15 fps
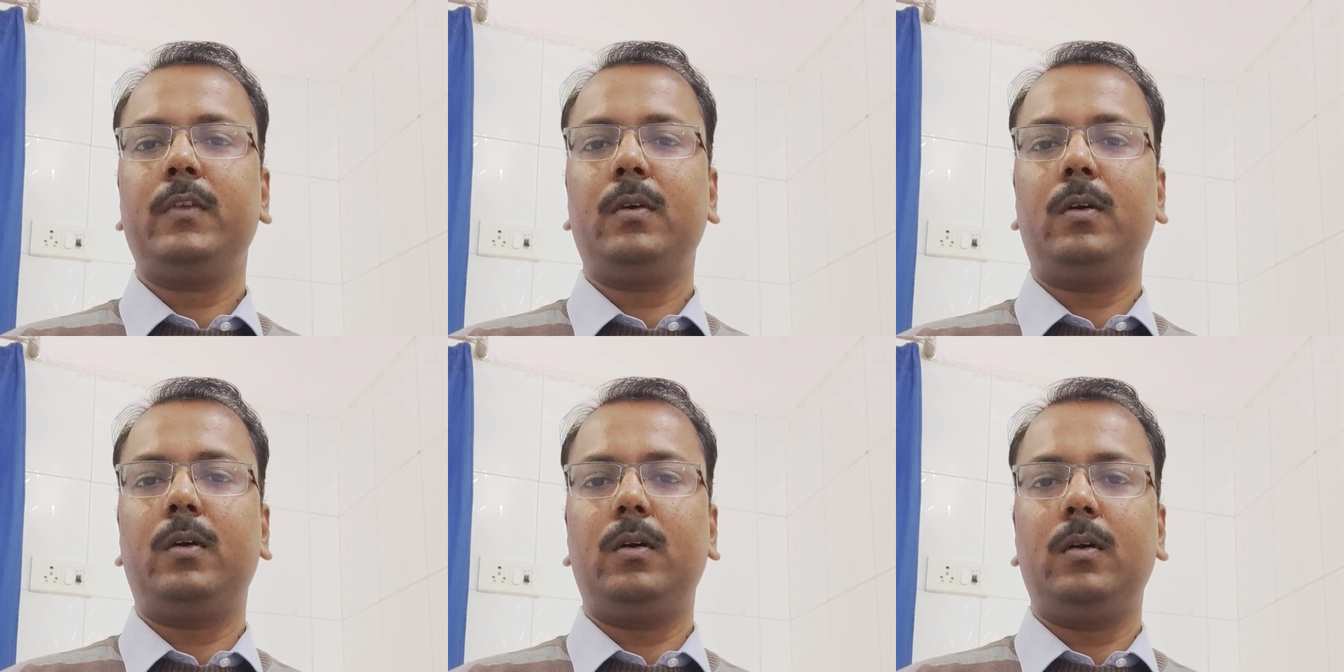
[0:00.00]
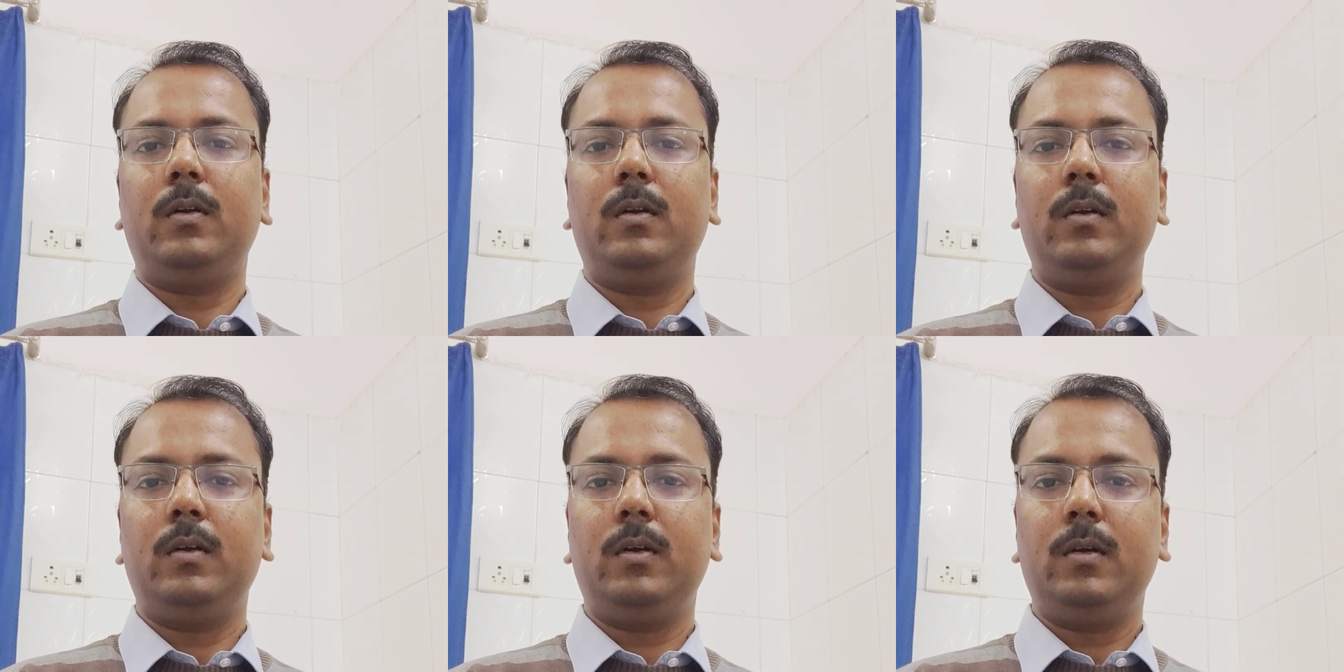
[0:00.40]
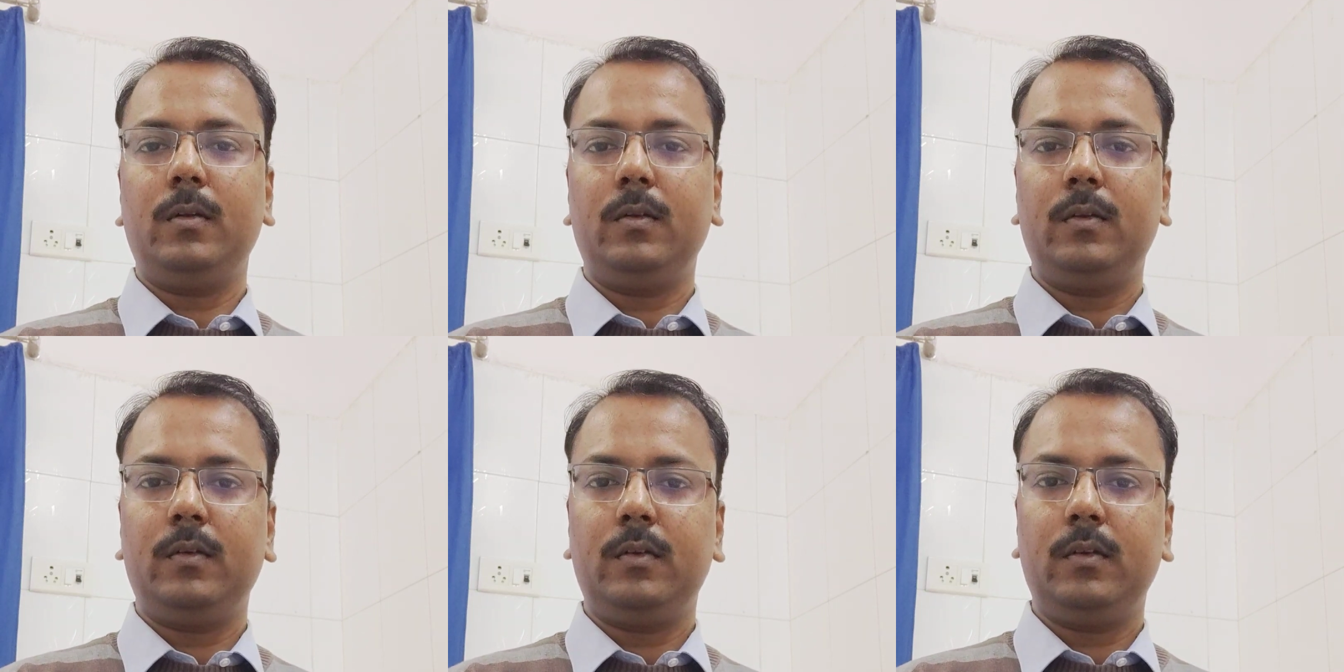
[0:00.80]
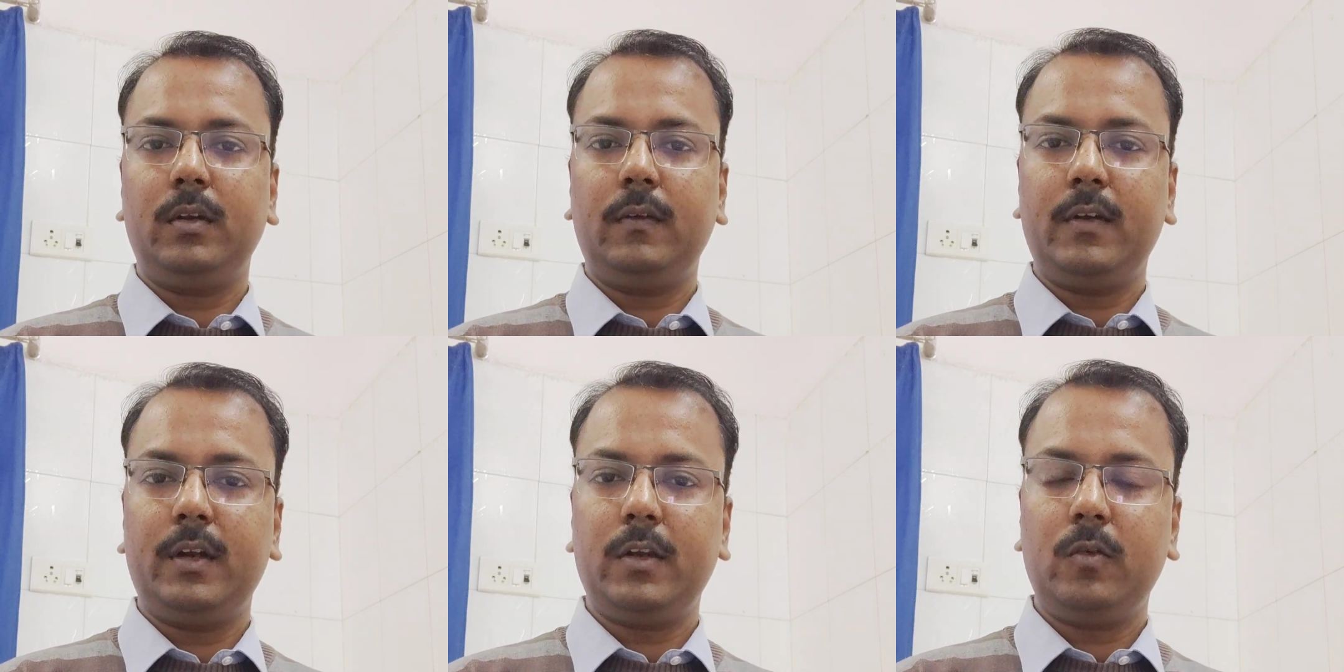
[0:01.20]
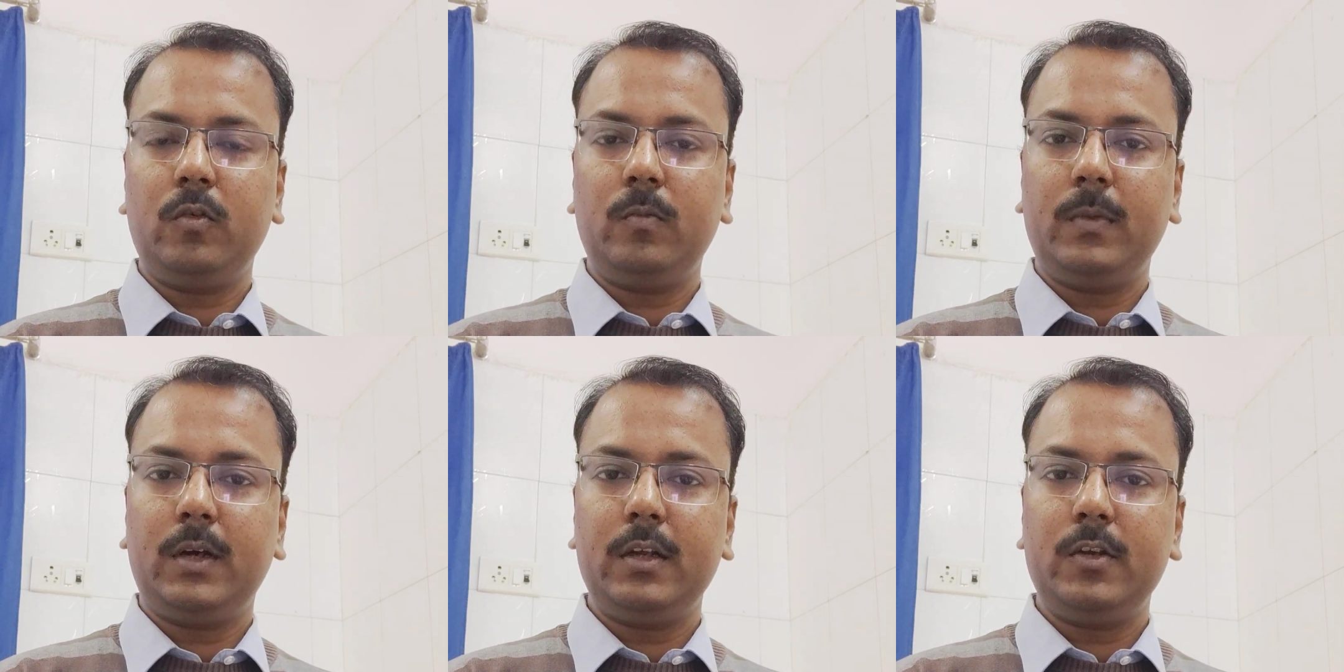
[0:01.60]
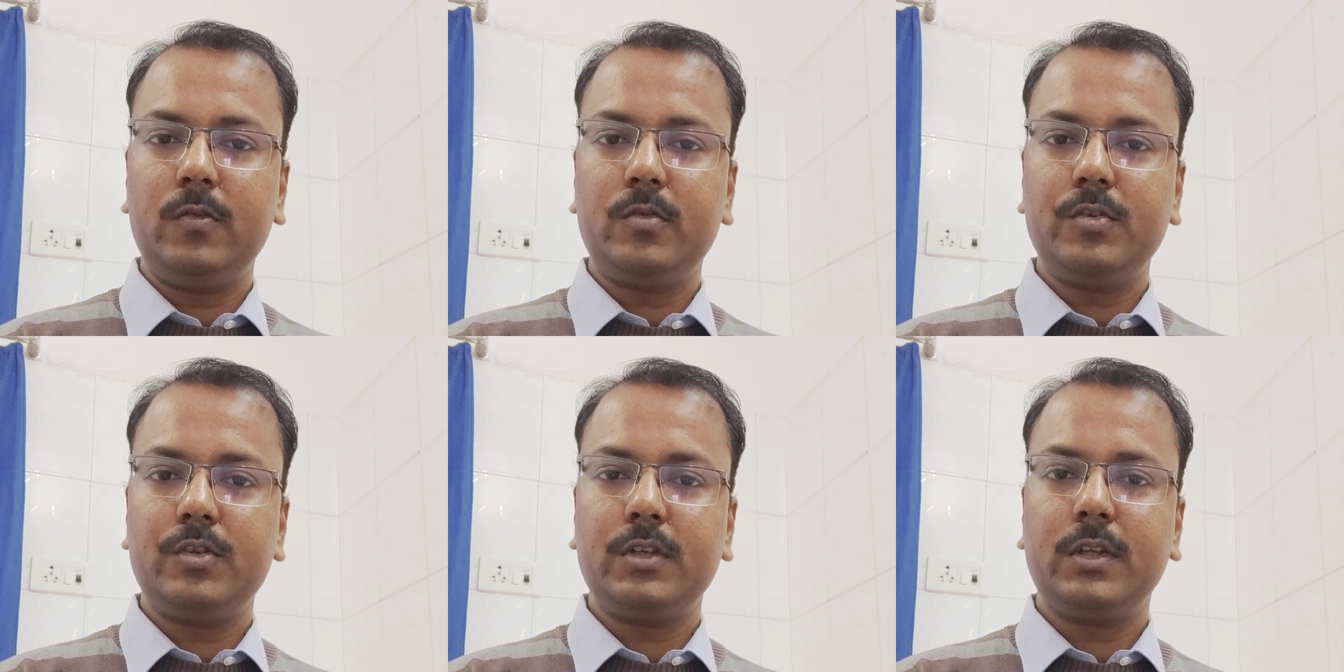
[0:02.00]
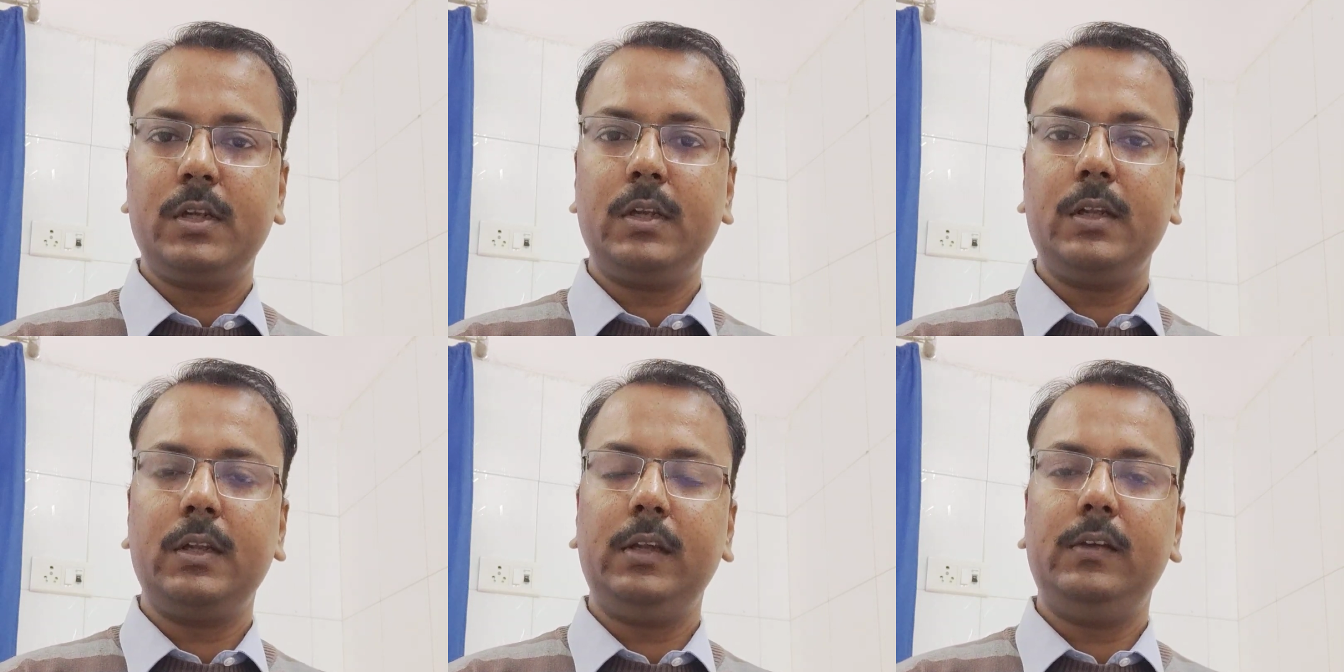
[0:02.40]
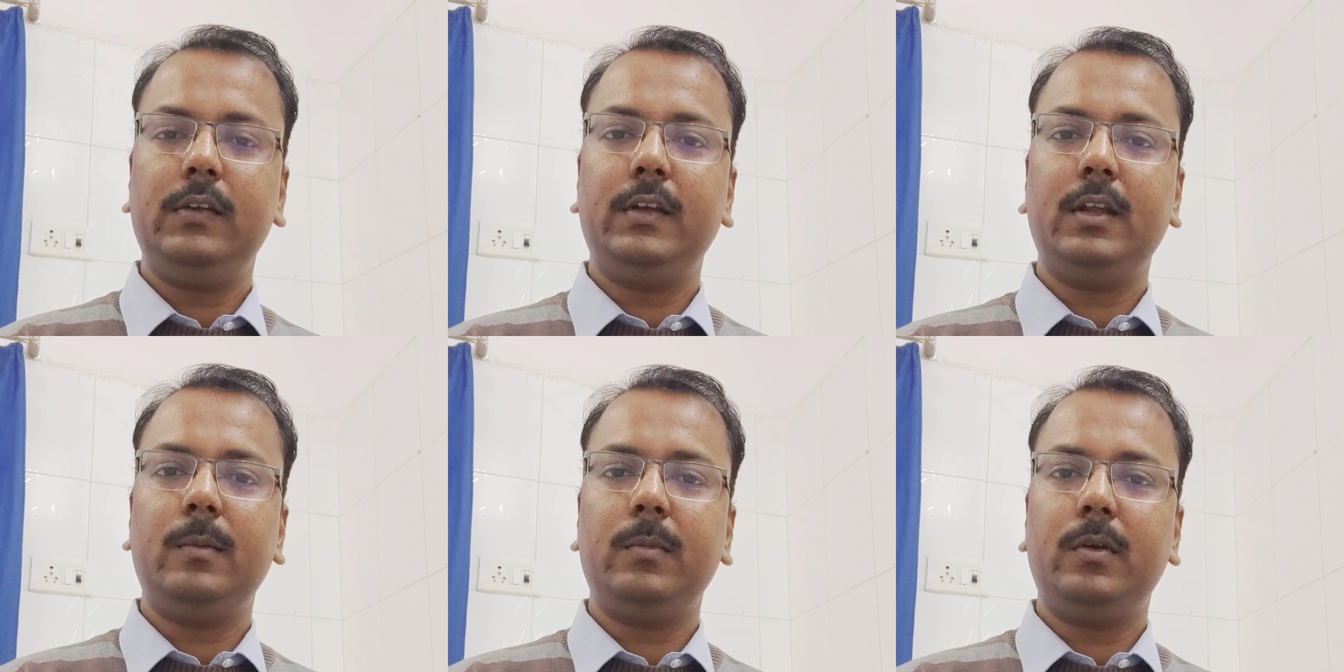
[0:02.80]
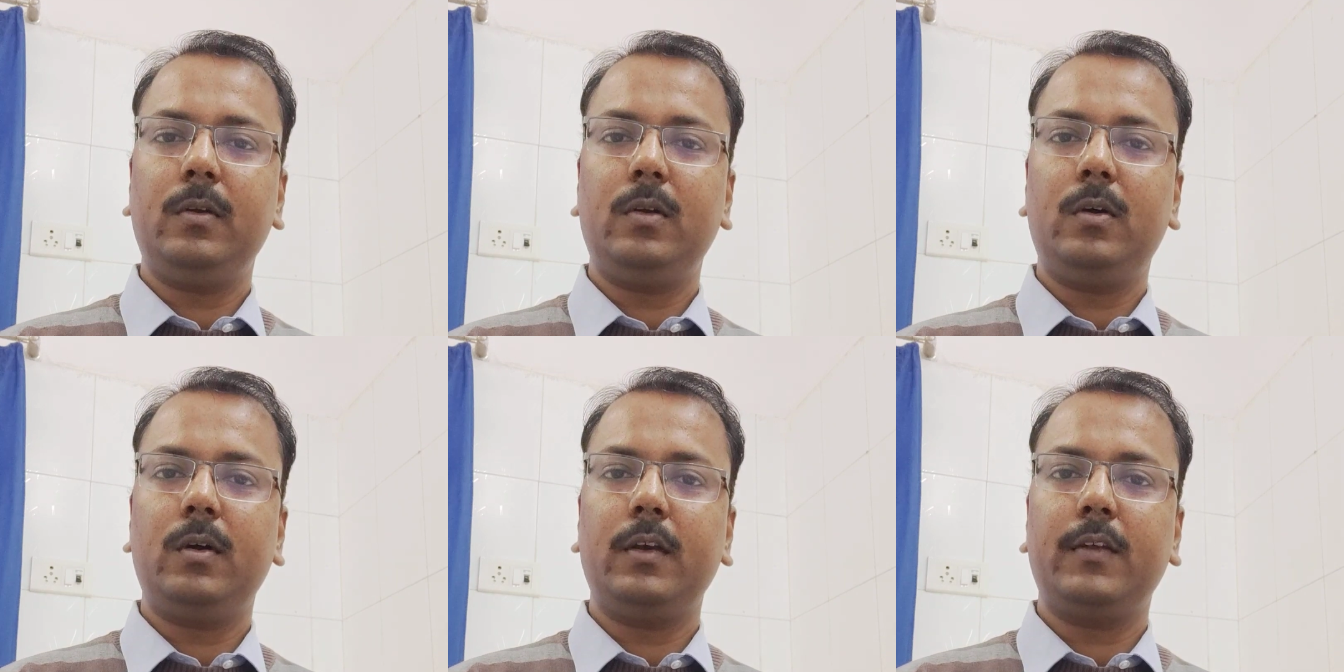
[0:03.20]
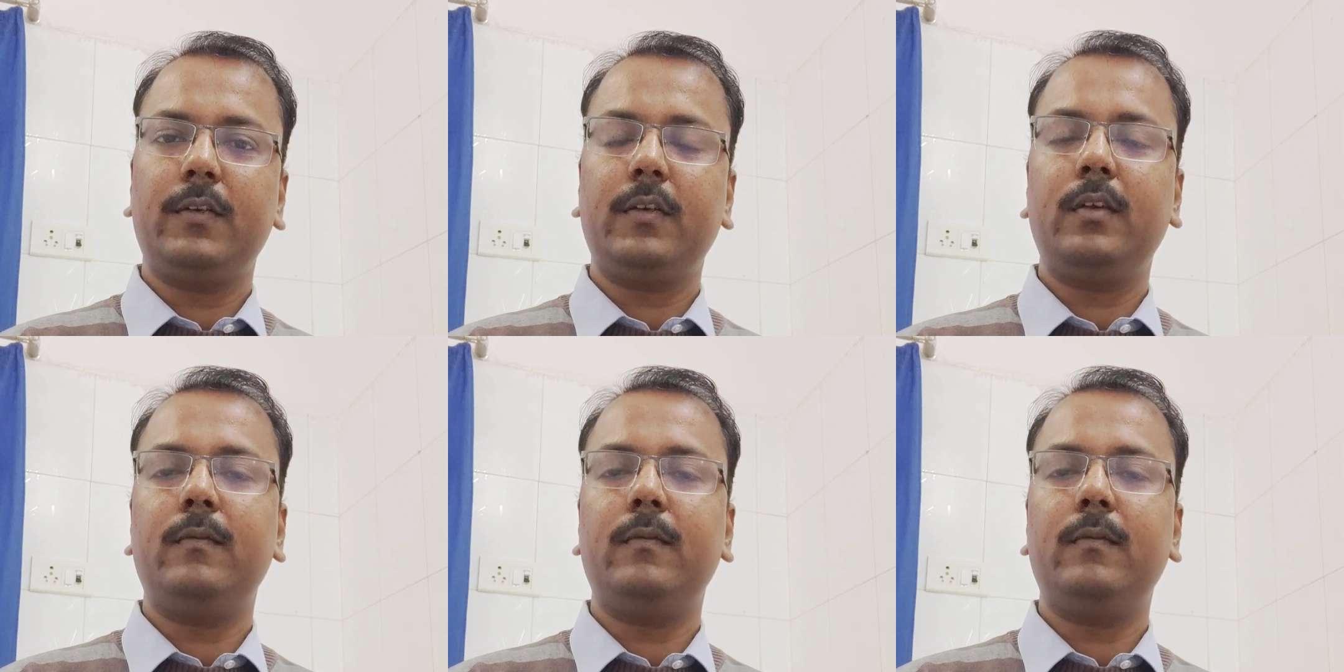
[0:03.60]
or severe acute malnutrition, these can be a long cases.